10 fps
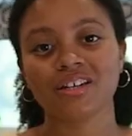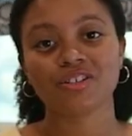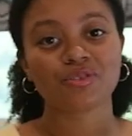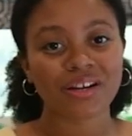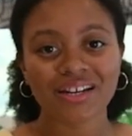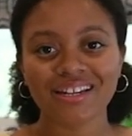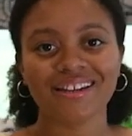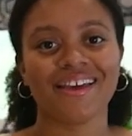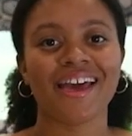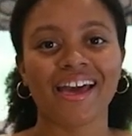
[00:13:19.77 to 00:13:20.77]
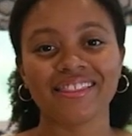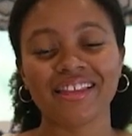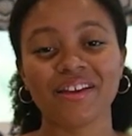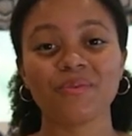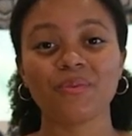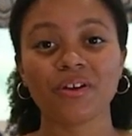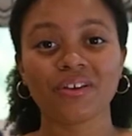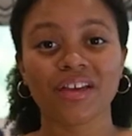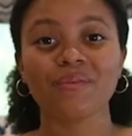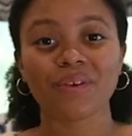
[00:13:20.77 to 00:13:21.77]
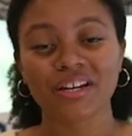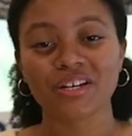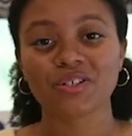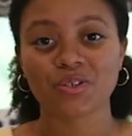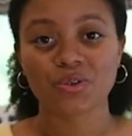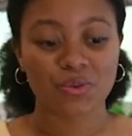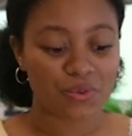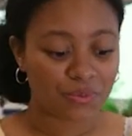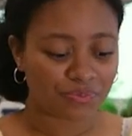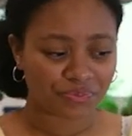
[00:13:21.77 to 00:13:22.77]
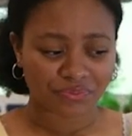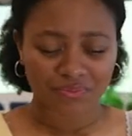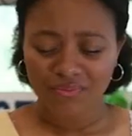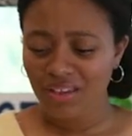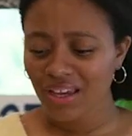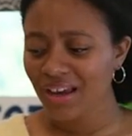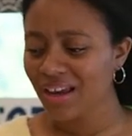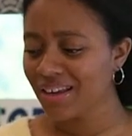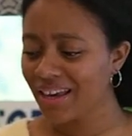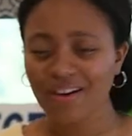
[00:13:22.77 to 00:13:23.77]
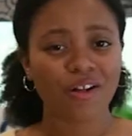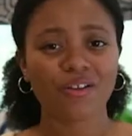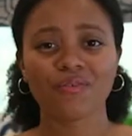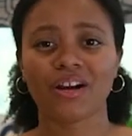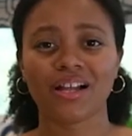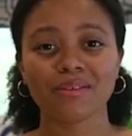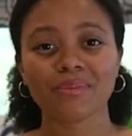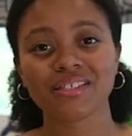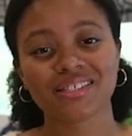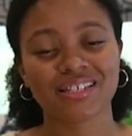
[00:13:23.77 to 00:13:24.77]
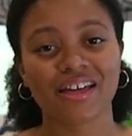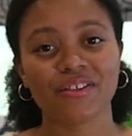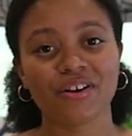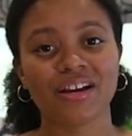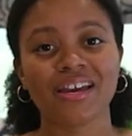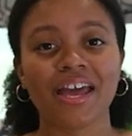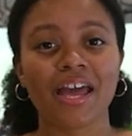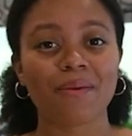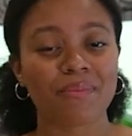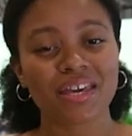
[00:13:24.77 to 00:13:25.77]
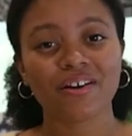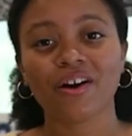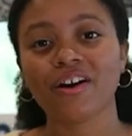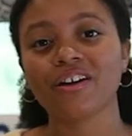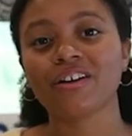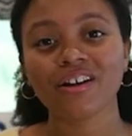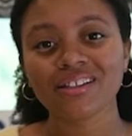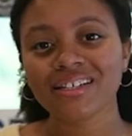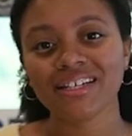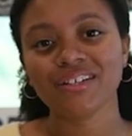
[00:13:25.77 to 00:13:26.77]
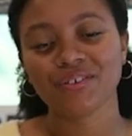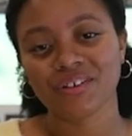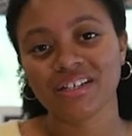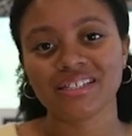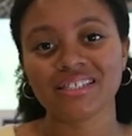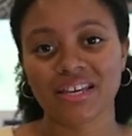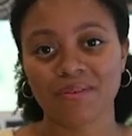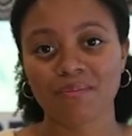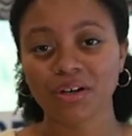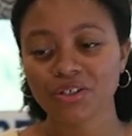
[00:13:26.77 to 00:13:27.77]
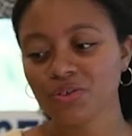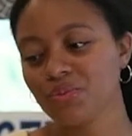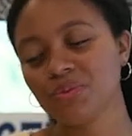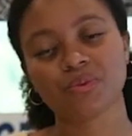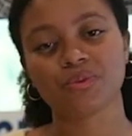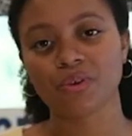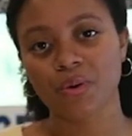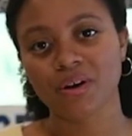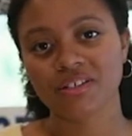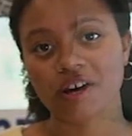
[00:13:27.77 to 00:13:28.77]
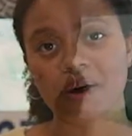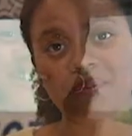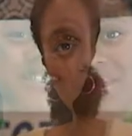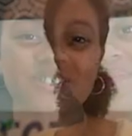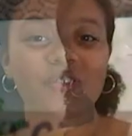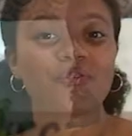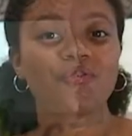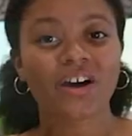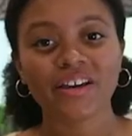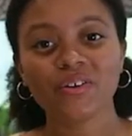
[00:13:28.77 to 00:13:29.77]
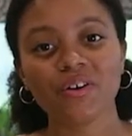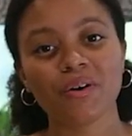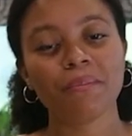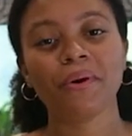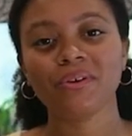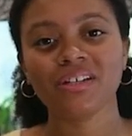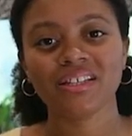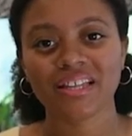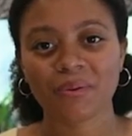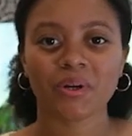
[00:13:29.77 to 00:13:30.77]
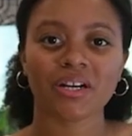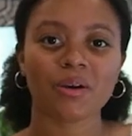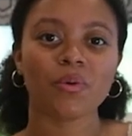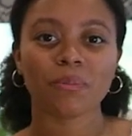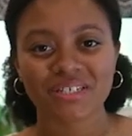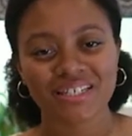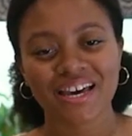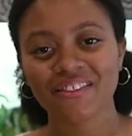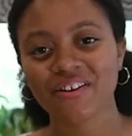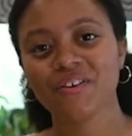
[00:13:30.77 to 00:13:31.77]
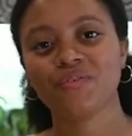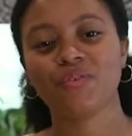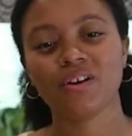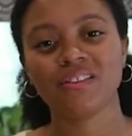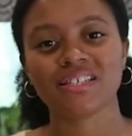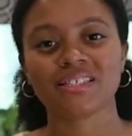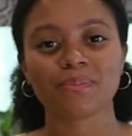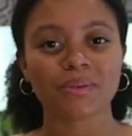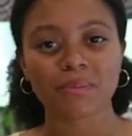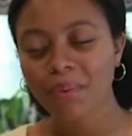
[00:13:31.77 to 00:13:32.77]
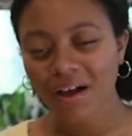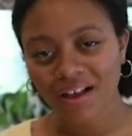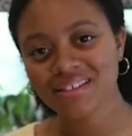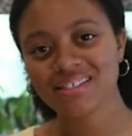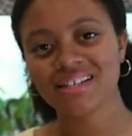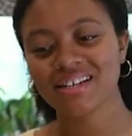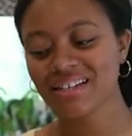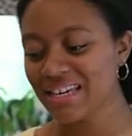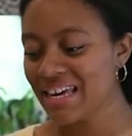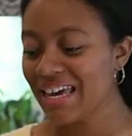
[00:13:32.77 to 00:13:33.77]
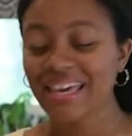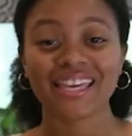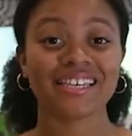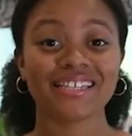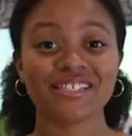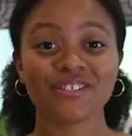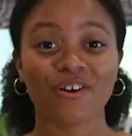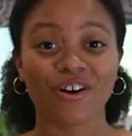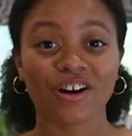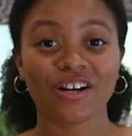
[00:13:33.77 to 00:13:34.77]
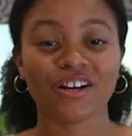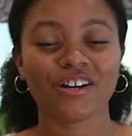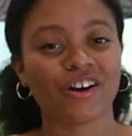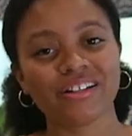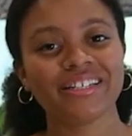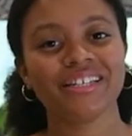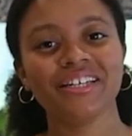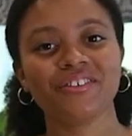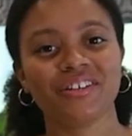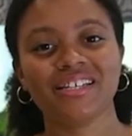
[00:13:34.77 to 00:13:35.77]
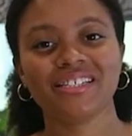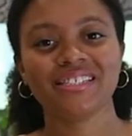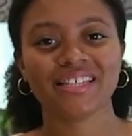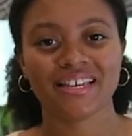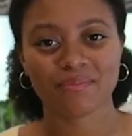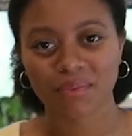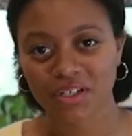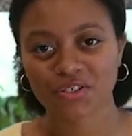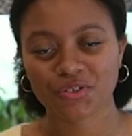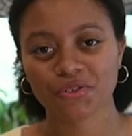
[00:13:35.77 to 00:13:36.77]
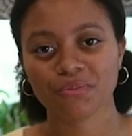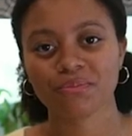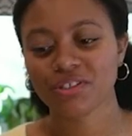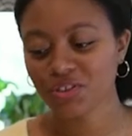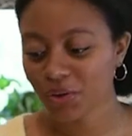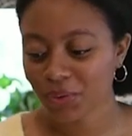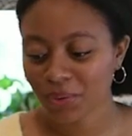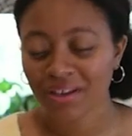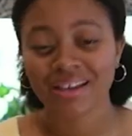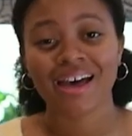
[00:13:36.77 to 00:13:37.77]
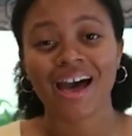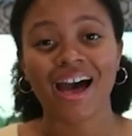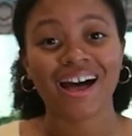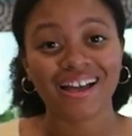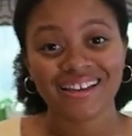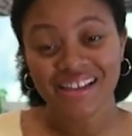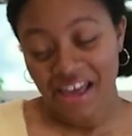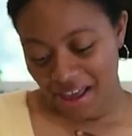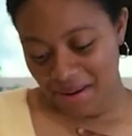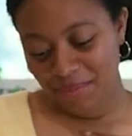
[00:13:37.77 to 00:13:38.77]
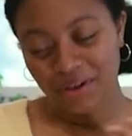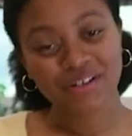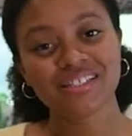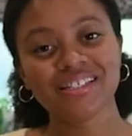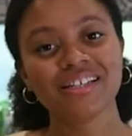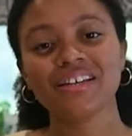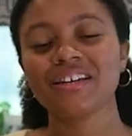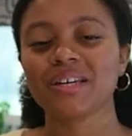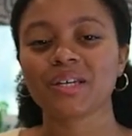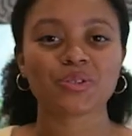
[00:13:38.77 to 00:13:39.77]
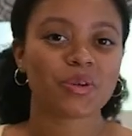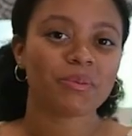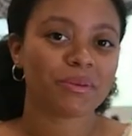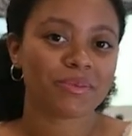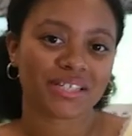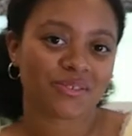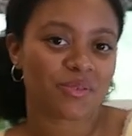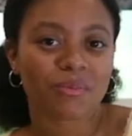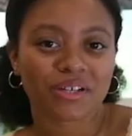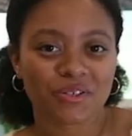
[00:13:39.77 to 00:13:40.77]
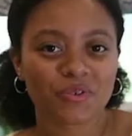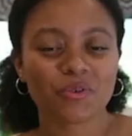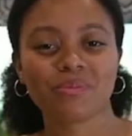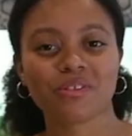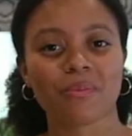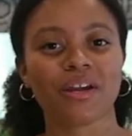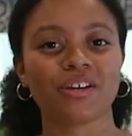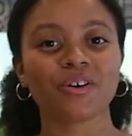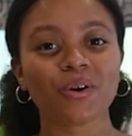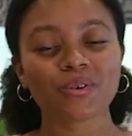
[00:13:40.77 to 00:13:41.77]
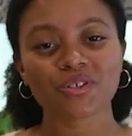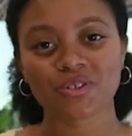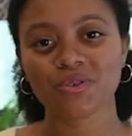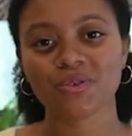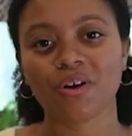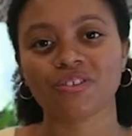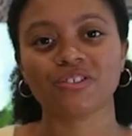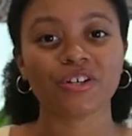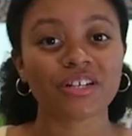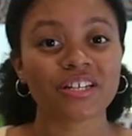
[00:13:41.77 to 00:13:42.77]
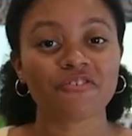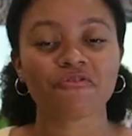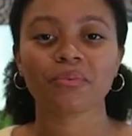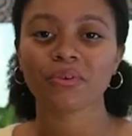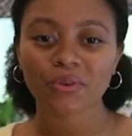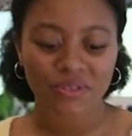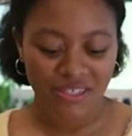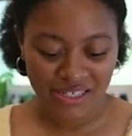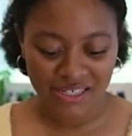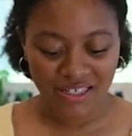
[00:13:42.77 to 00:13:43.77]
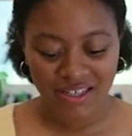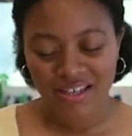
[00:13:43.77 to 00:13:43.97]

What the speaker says: to drain it, and then we'll get ready to get all of our elements together and make our garlicky greens and mushrooms, which will go on top. So the final component that we're going to whip together for this beet pasta is our garlicky greens and mushrooms. So I am personally extremely obsessed with mushrooms. They're my go-to alternative protein,